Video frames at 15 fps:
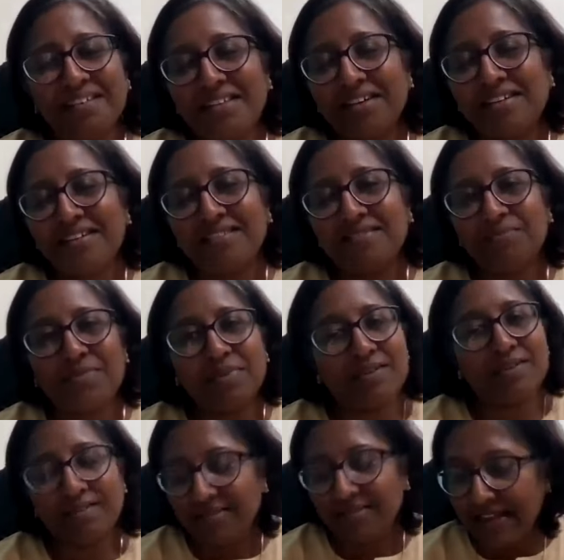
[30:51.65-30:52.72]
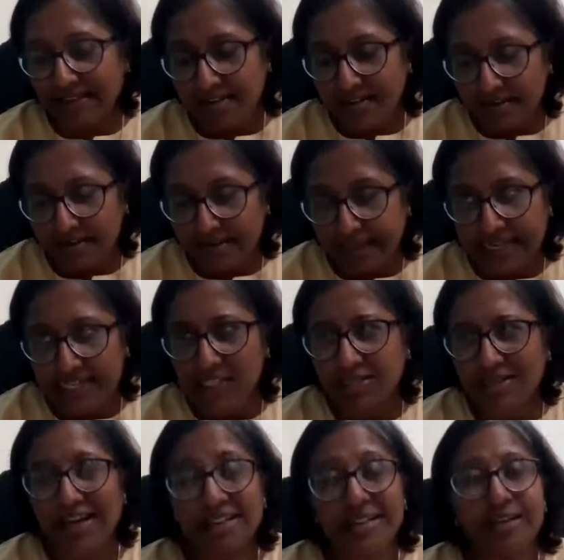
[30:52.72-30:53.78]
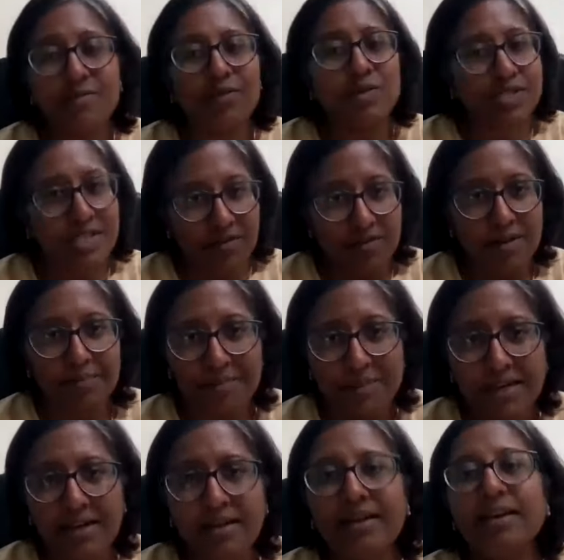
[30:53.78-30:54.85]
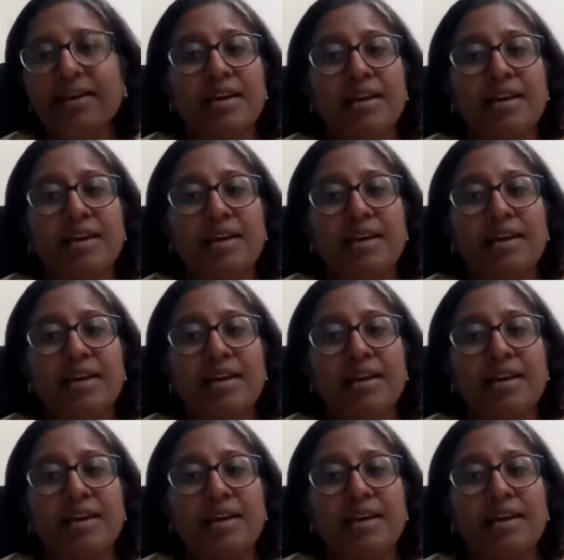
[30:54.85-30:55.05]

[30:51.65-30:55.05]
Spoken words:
the next, I think, was development.